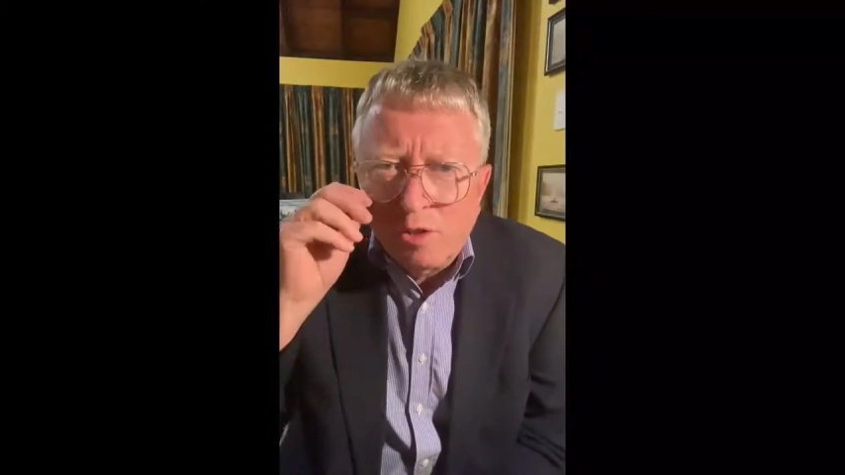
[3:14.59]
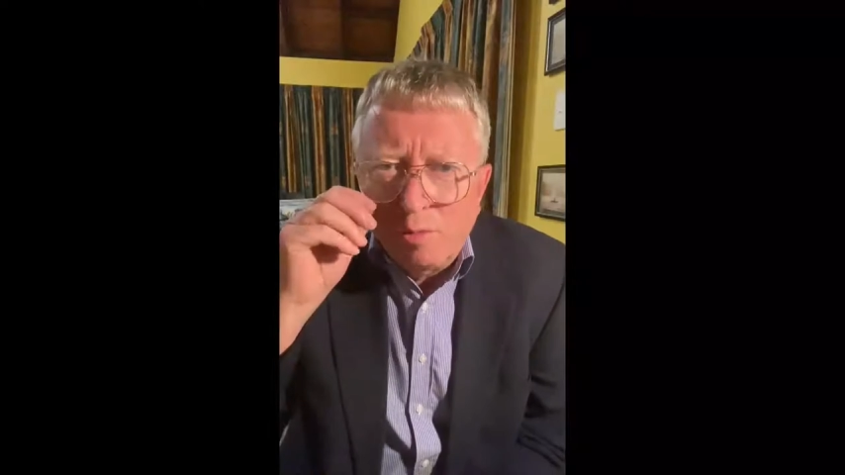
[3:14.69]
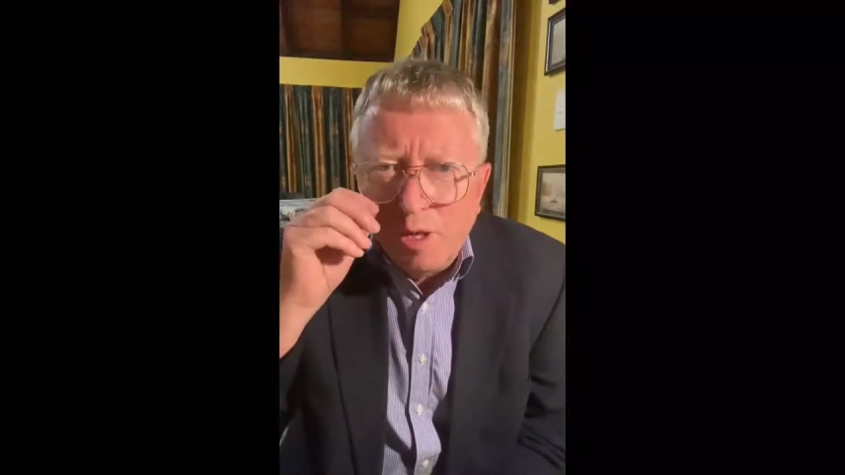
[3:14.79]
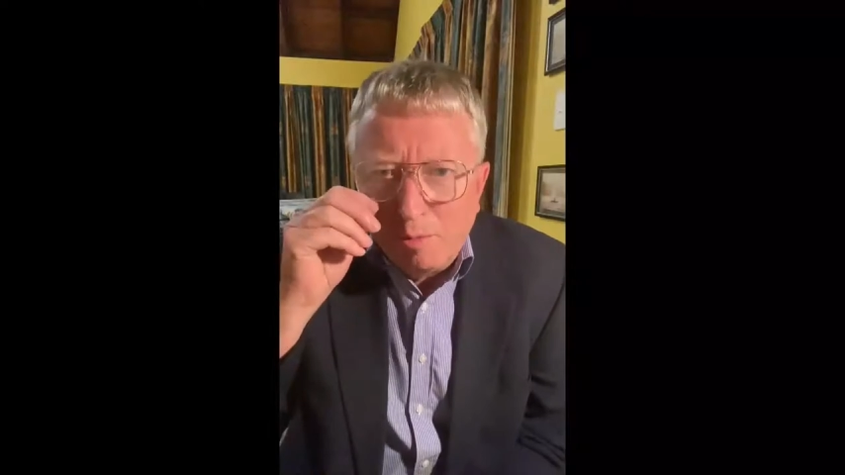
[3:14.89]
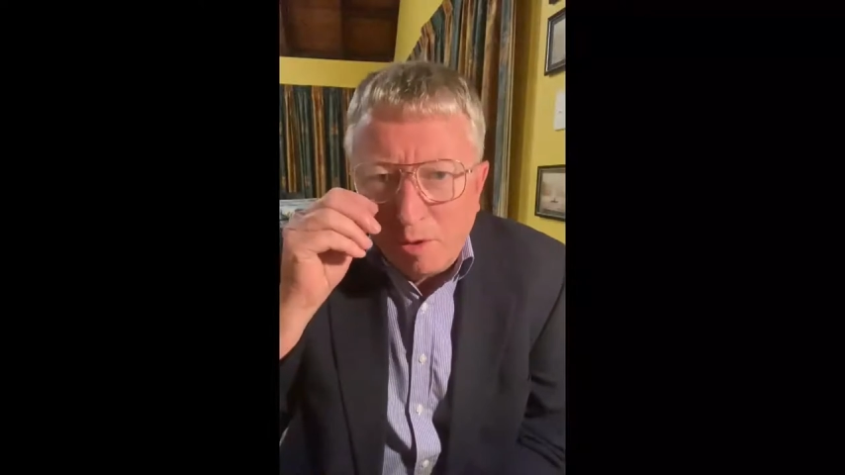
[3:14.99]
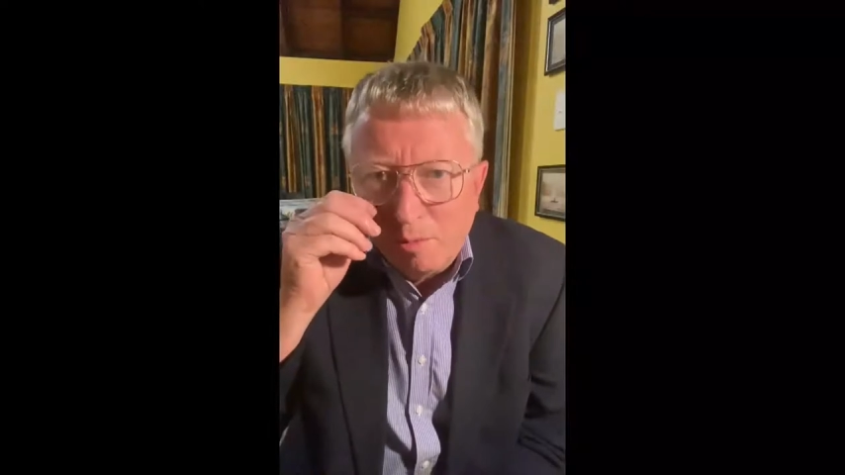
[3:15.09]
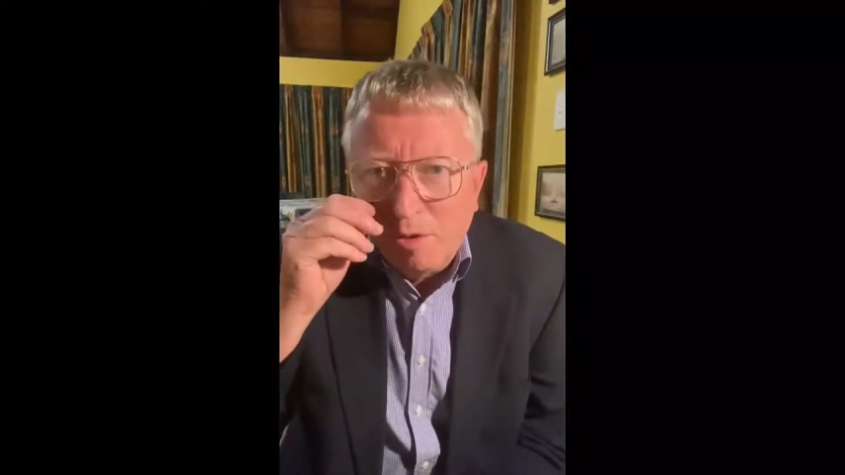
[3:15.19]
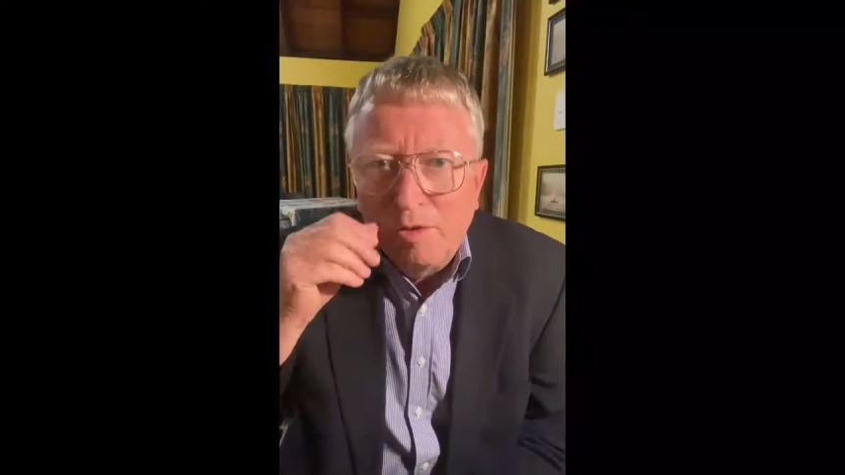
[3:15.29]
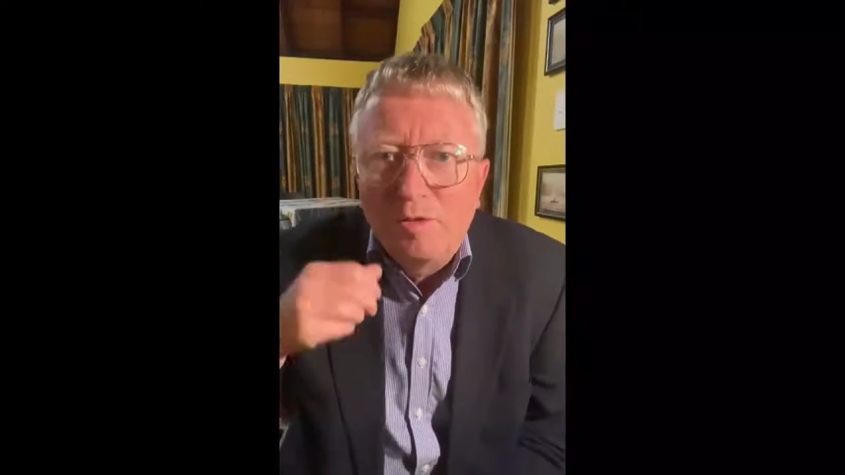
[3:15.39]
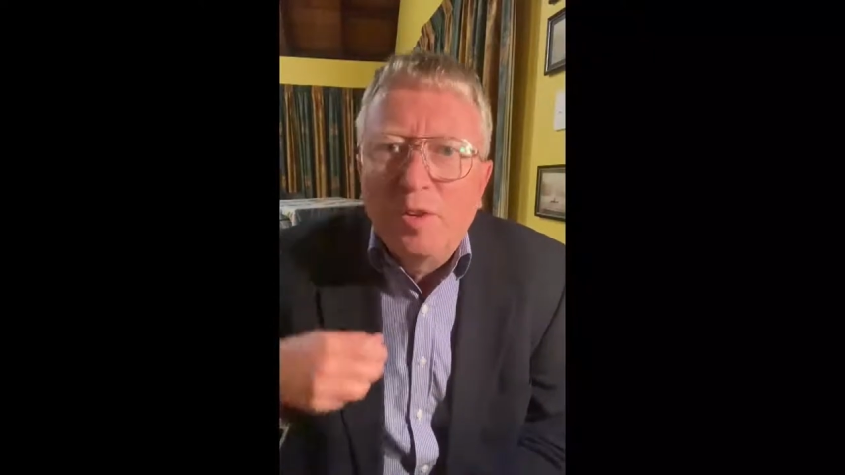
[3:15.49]
to be a
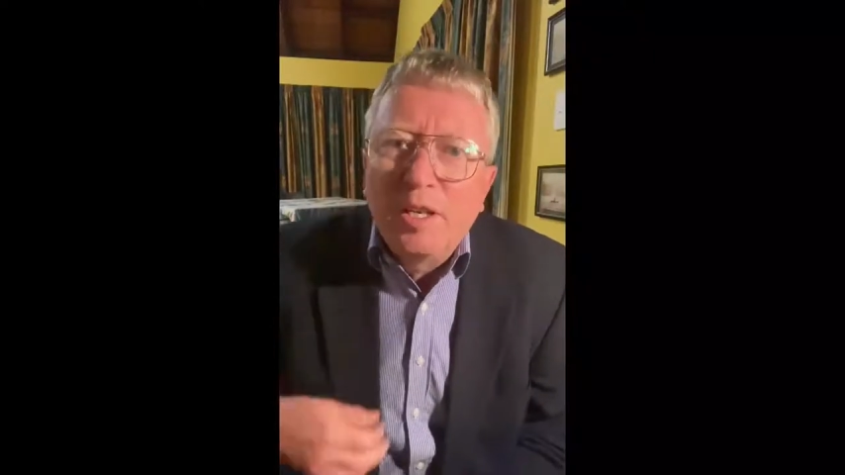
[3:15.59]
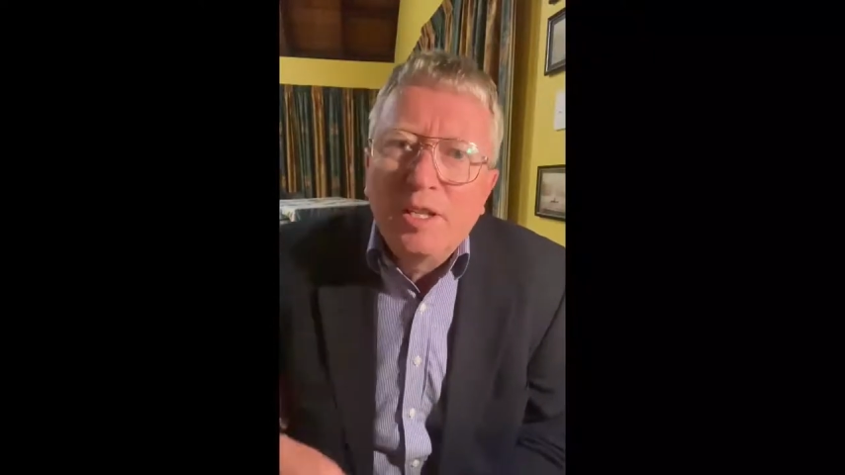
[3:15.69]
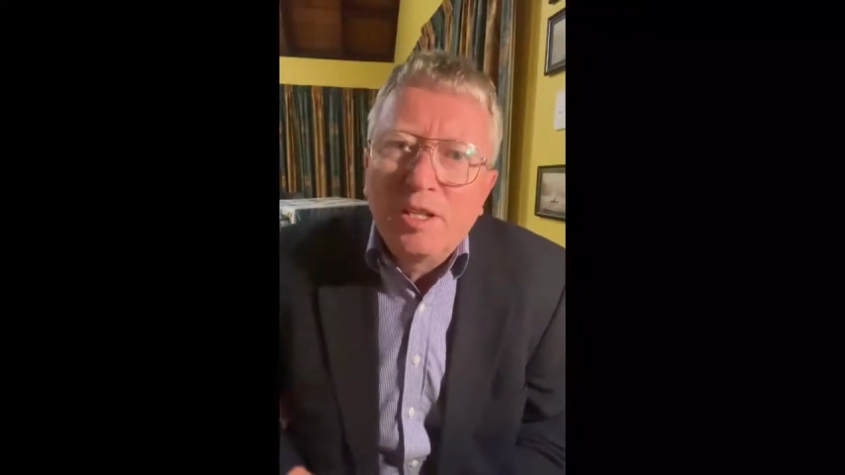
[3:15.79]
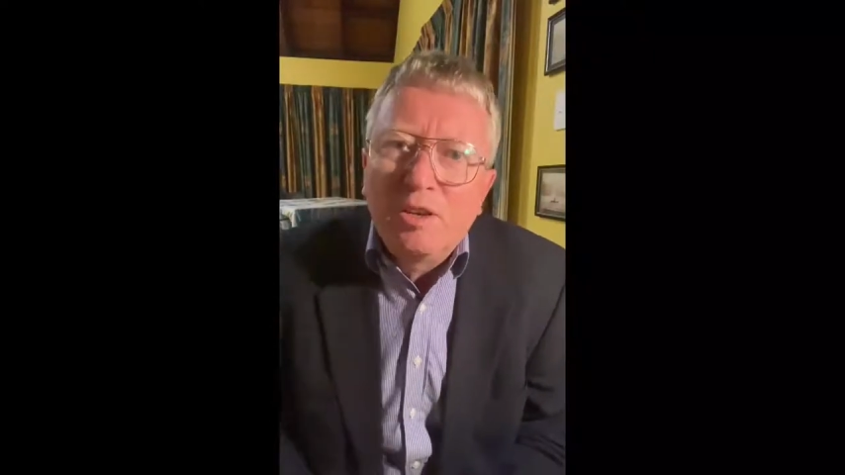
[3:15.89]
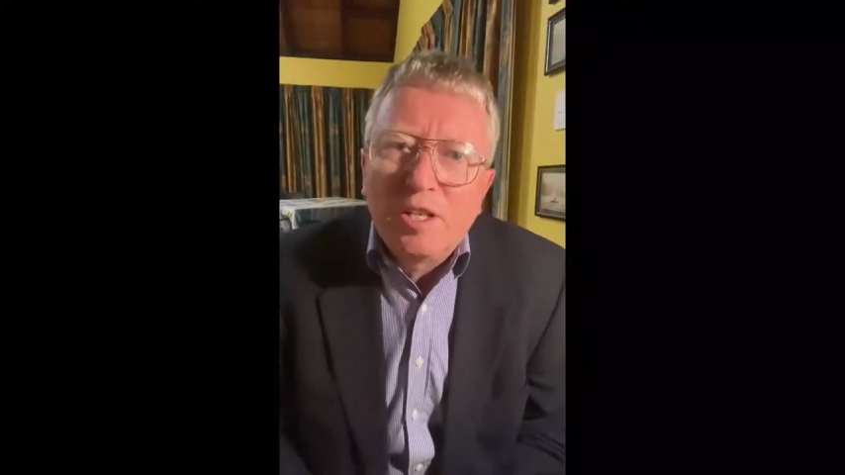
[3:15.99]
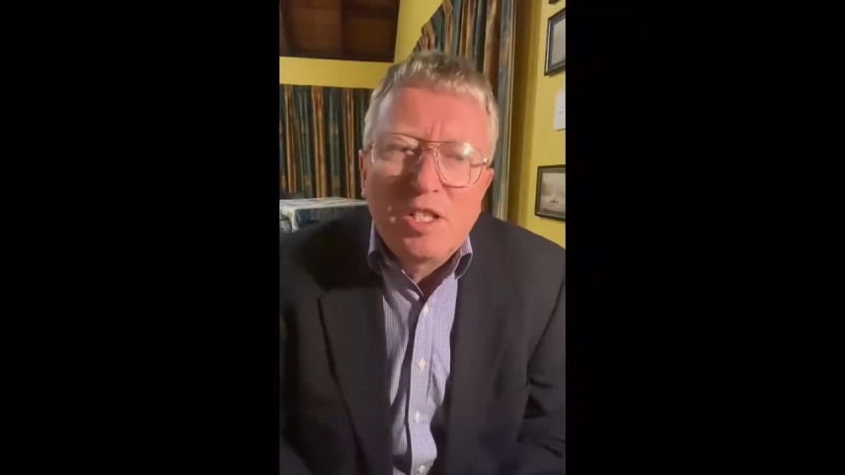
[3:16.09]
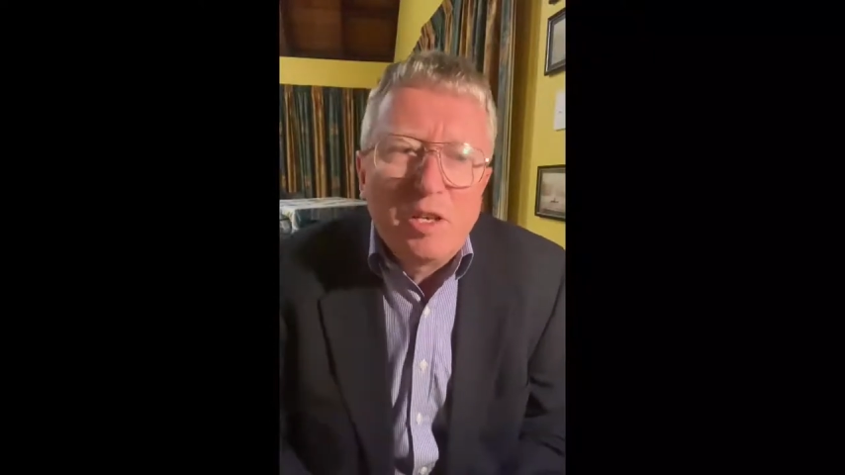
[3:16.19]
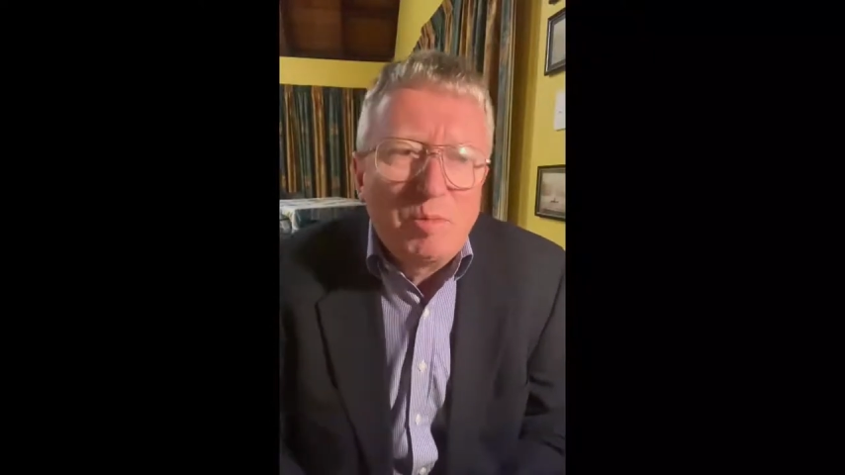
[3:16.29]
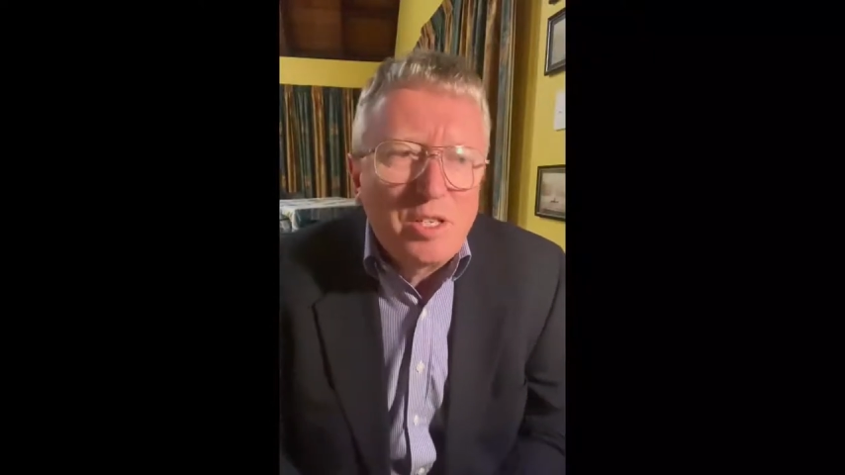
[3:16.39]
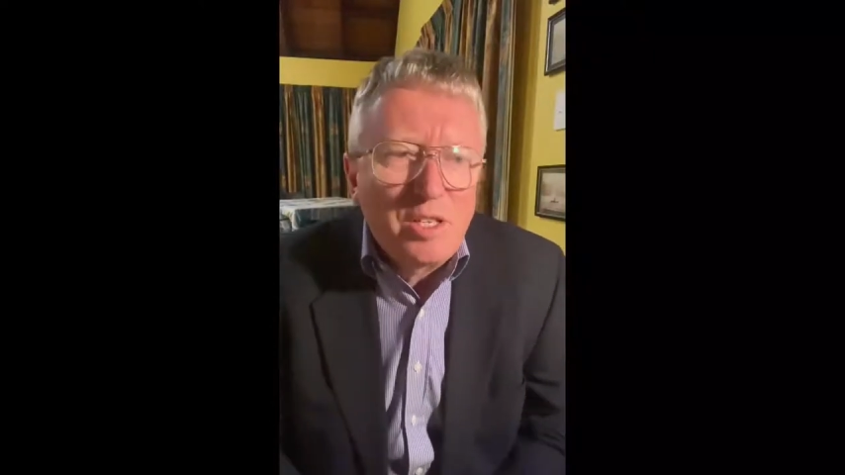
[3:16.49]
member of the
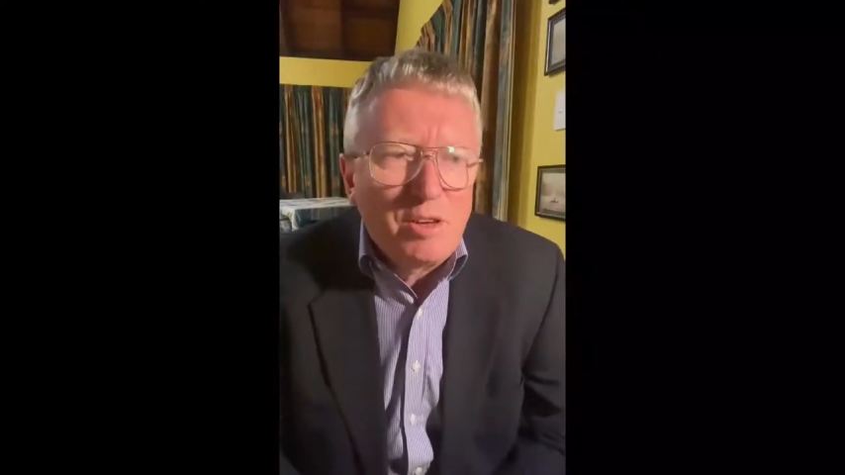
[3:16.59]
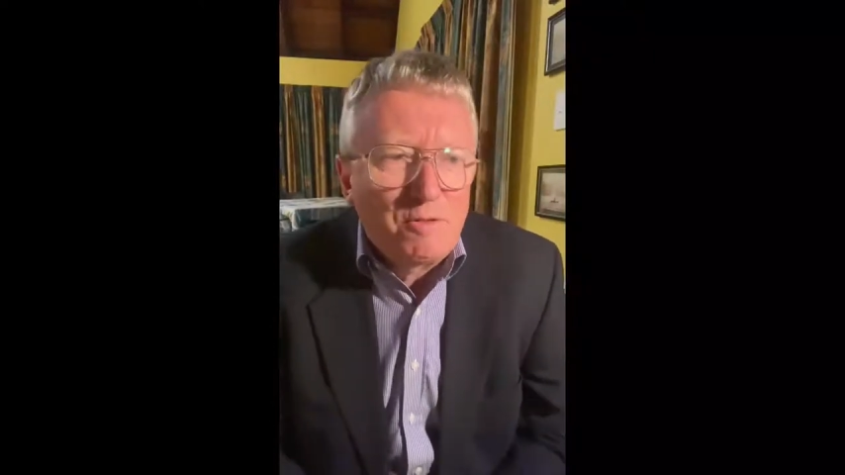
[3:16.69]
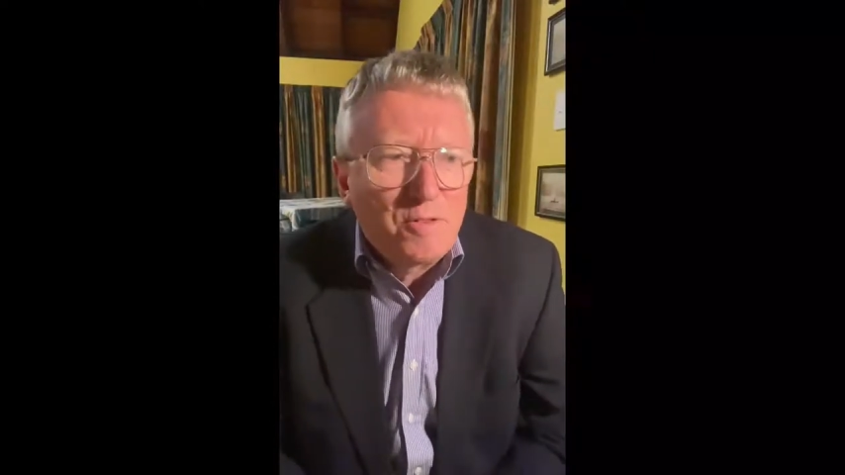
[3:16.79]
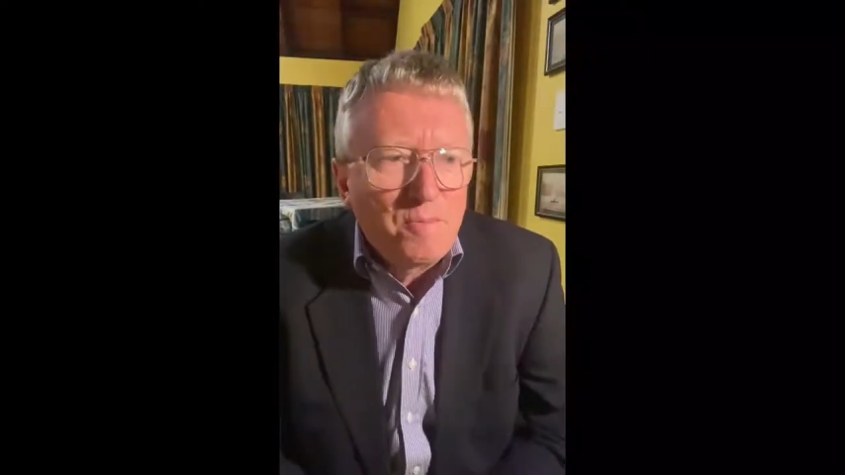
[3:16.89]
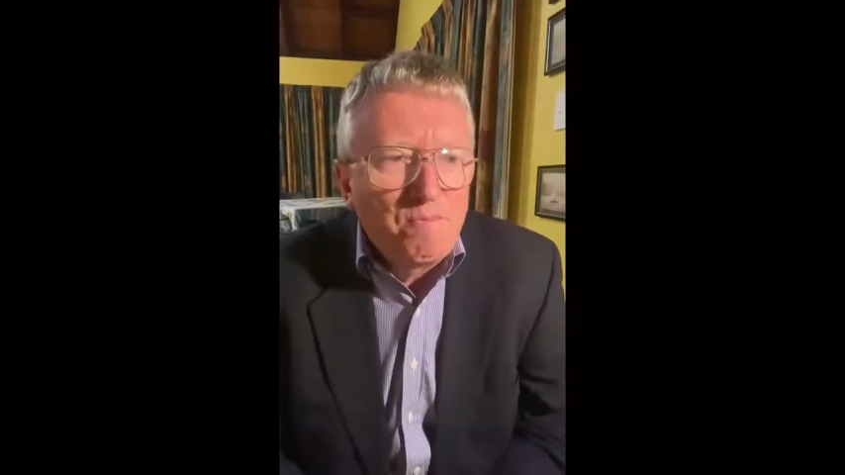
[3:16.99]
ICMSF.